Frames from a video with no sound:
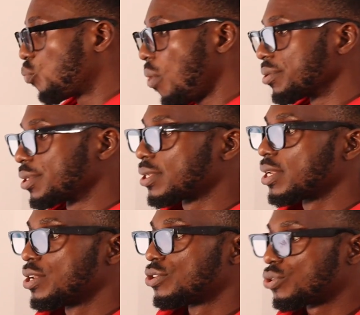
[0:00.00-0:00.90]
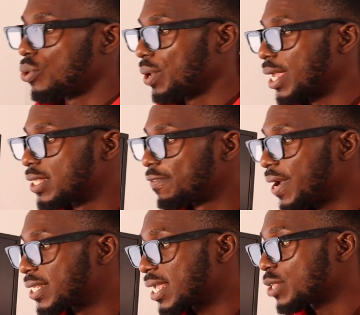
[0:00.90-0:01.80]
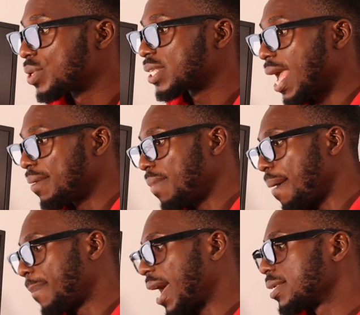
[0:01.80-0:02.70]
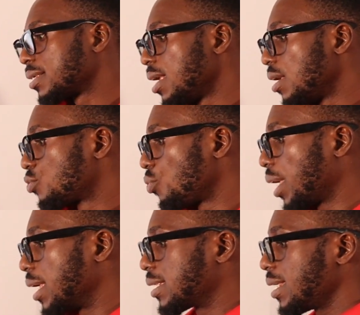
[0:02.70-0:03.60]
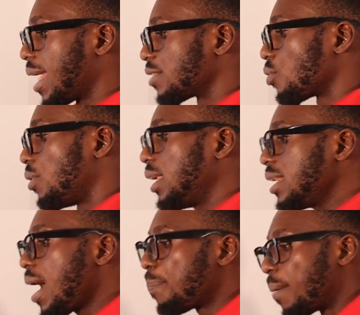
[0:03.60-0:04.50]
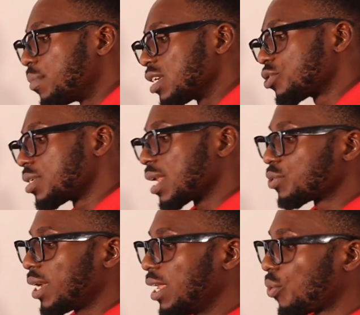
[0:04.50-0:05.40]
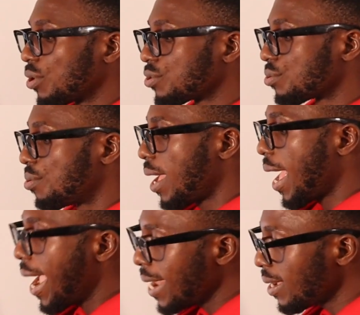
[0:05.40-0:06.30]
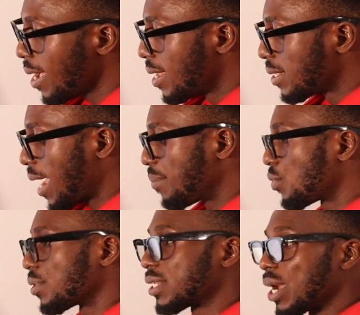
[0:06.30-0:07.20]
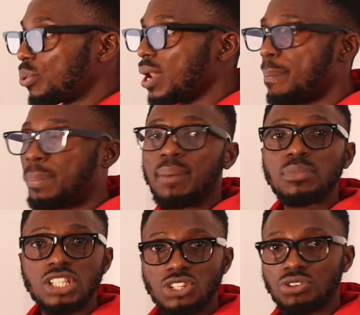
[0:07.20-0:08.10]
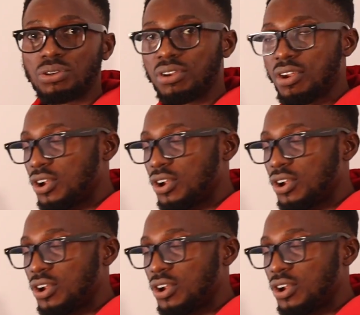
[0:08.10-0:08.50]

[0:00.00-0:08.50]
ones. So we can see for a set with n members, so you can see that your linear permutation is actually equals to n times your circular permutation,